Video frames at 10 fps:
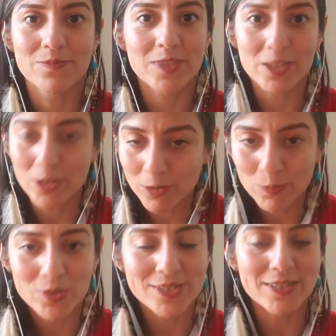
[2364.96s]
you're
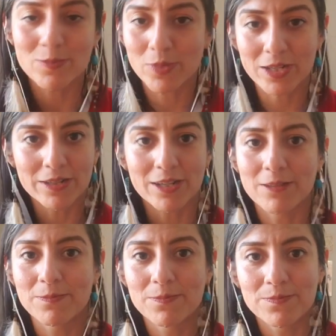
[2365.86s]
important, period.
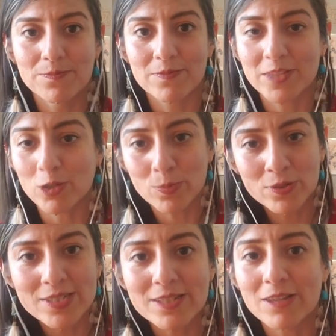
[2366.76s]

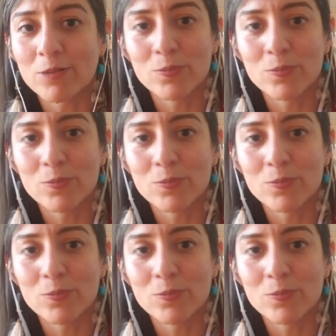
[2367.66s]
You're